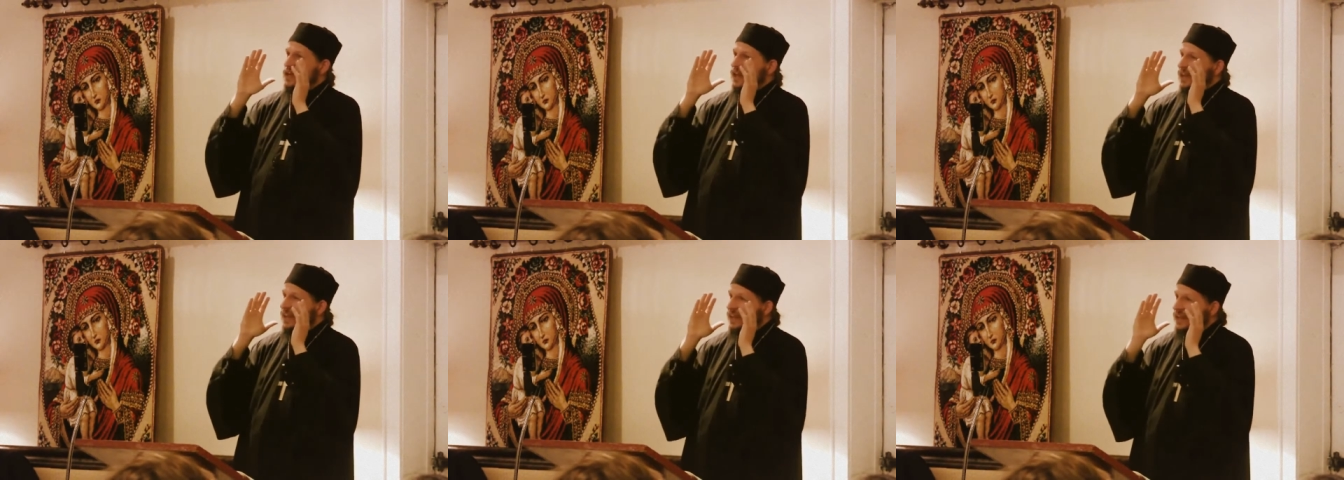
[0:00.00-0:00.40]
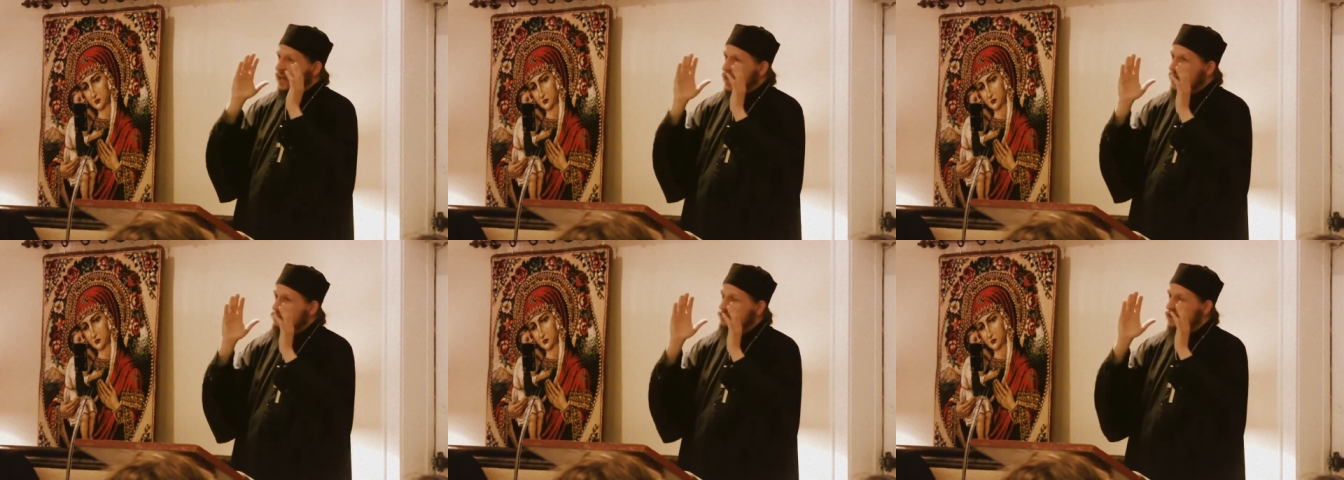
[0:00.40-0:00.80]

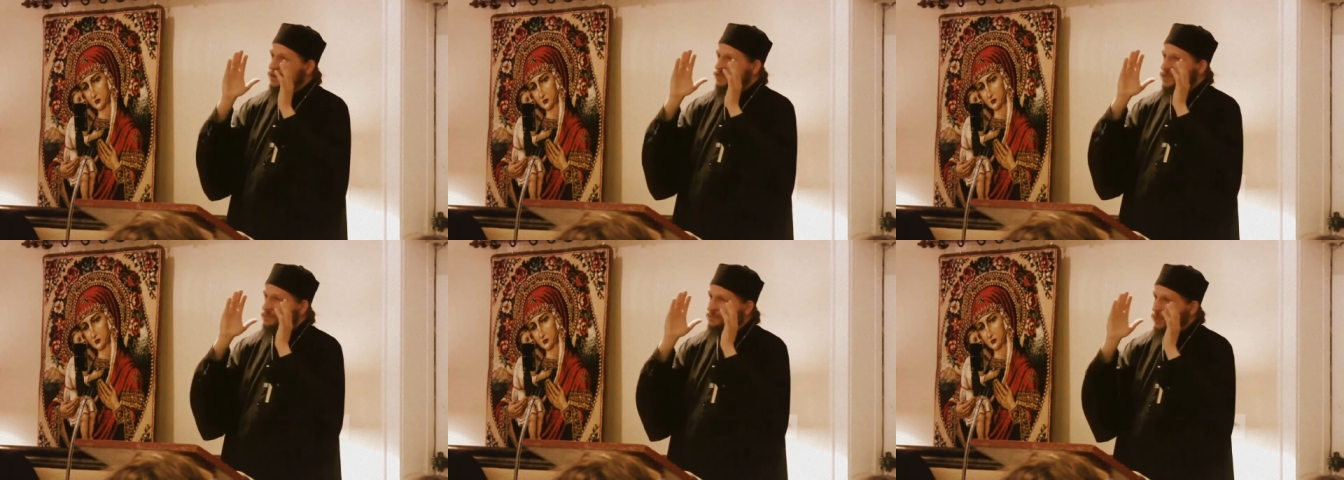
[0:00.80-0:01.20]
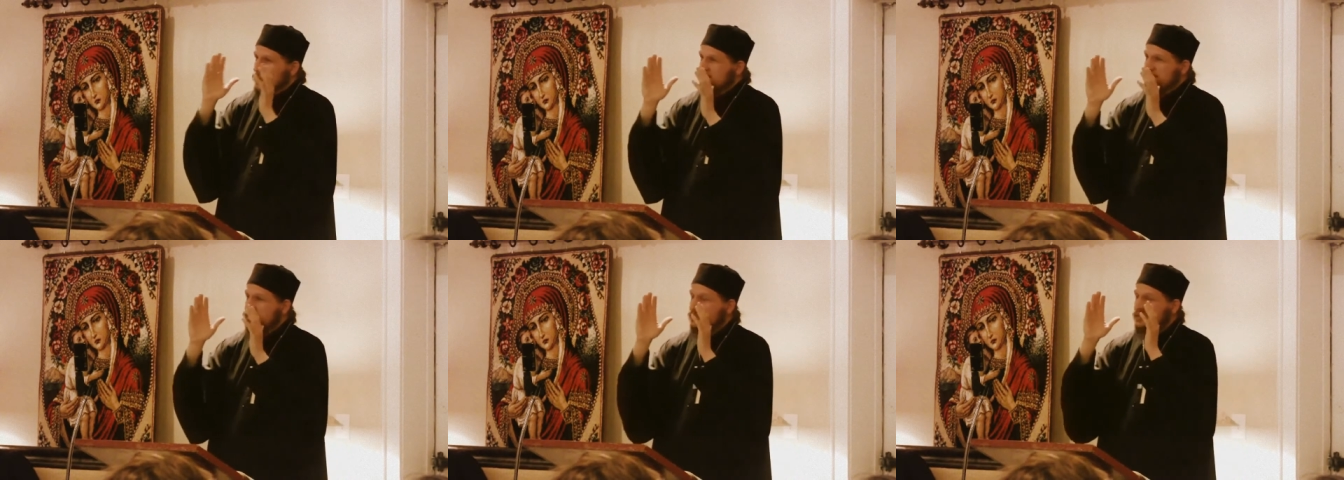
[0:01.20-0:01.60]
love of the
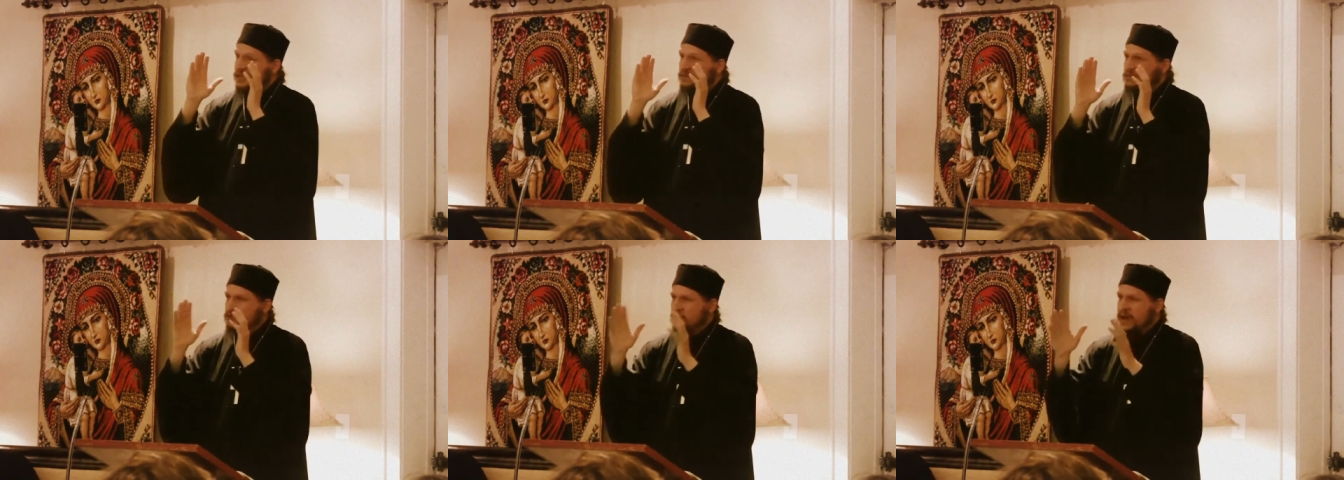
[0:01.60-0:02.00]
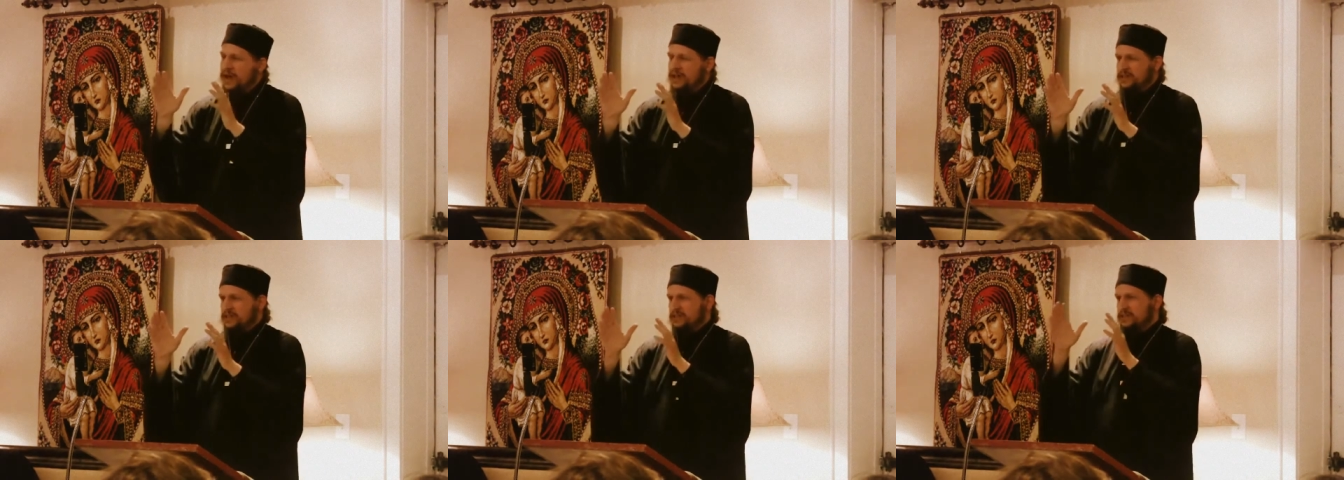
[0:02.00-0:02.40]
person of
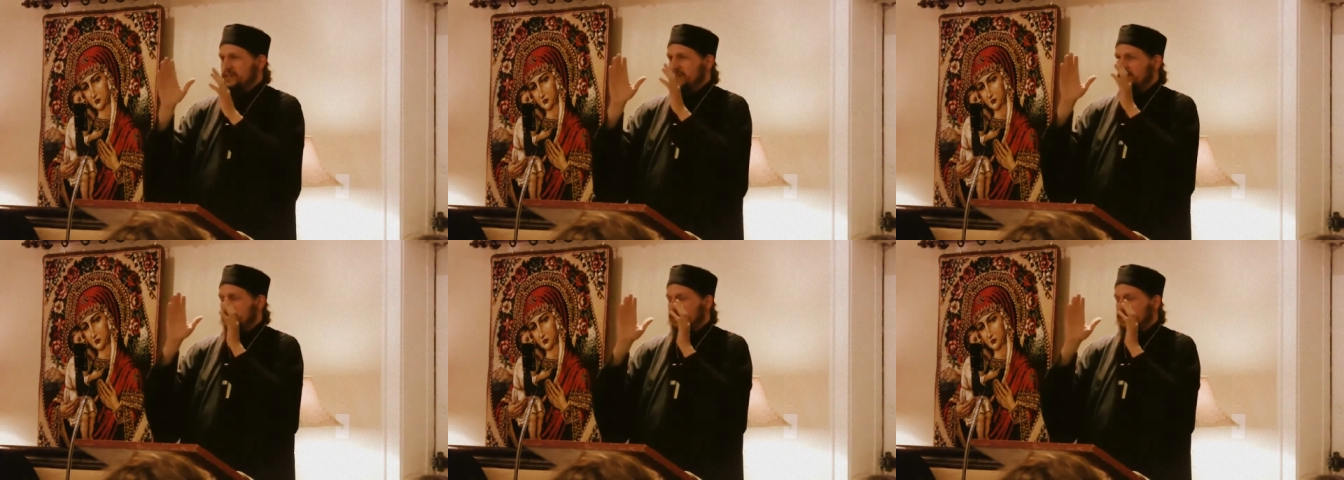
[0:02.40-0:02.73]
Christ,